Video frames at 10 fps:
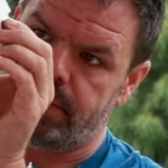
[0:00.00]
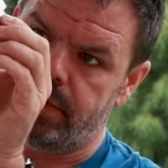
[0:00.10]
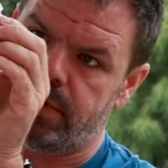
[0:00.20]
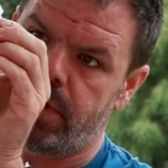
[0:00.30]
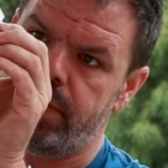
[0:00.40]

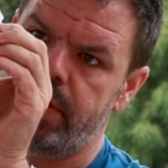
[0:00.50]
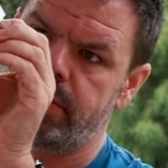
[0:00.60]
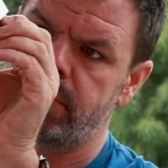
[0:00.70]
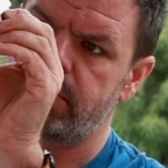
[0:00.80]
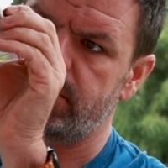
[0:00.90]
So you
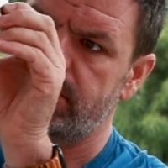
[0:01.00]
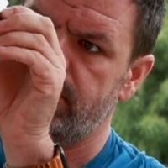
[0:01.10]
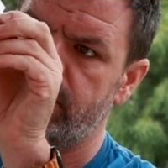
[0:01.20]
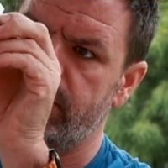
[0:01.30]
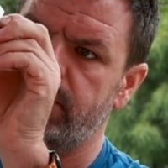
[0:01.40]
just,
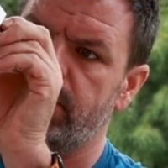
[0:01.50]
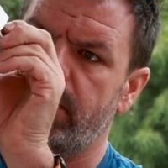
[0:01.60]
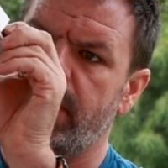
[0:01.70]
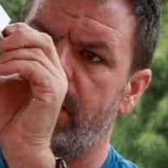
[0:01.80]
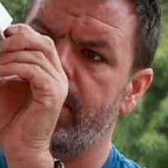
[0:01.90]
what do you do?
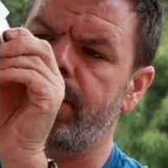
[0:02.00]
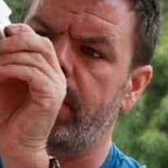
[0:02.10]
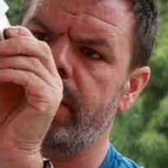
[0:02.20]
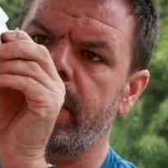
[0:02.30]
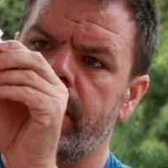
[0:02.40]
I can't remember.
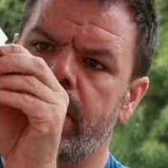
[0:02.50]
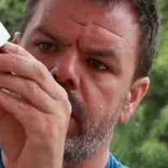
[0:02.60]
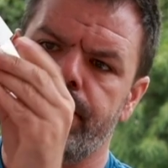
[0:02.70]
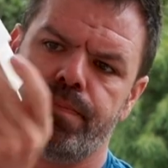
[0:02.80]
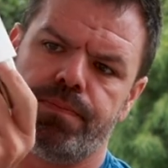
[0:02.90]
There you go.
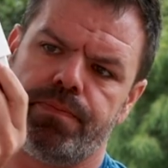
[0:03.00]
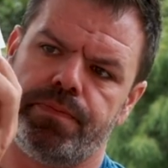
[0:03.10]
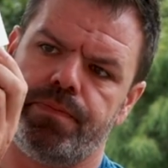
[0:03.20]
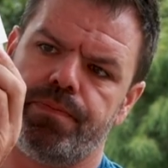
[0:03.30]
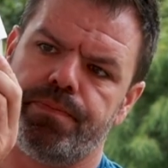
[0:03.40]
You
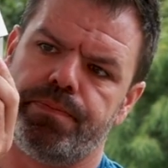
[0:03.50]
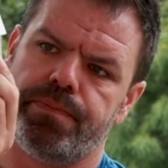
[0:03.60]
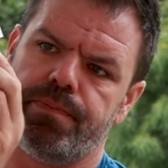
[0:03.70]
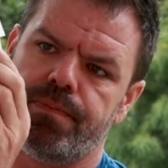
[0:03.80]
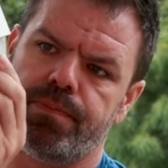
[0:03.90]

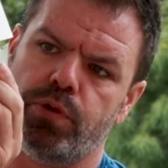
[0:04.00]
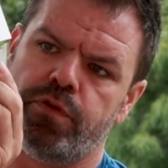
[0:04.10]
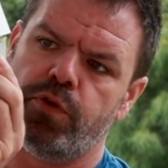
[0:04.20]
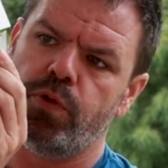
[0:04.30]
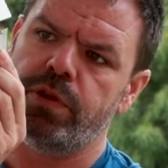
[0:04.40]
pull
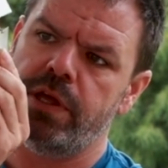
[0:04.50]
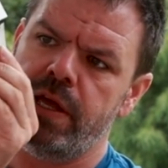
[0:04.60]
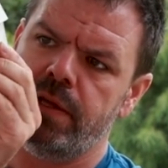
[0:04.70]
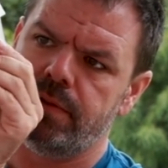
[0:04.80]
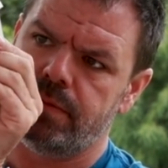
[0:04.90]
forward
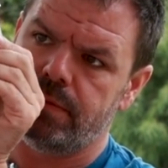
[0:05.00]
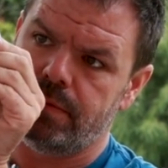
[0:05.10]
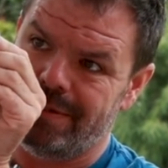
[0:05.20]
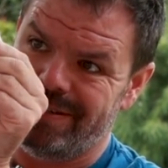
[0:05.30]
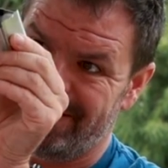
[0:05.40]
there.
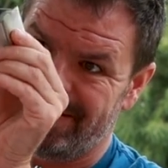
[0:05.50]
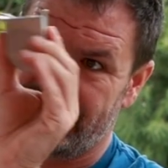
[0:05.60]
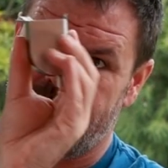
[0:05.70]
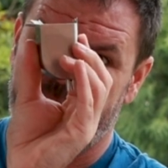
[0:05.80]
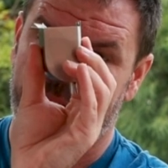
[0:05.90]

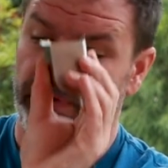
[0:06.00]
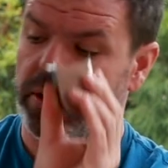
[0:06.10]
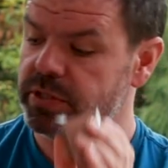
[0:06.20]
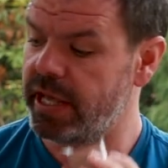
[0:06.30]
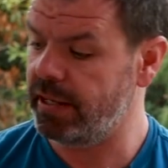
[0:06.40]
That
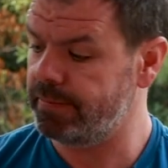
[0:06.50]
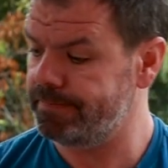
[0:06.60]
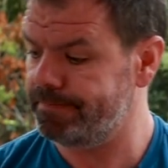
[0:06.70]
pops out.